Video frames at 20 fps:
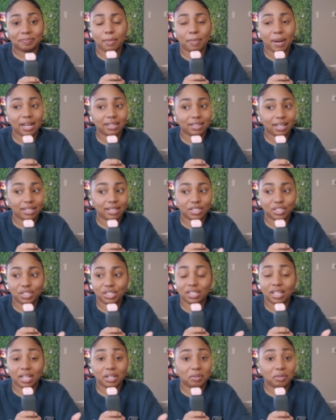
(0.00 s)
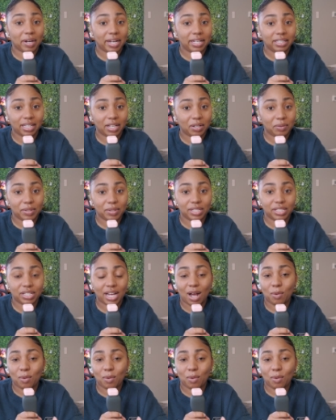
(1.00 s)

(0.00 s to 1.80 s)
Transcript: And Python is just a great language.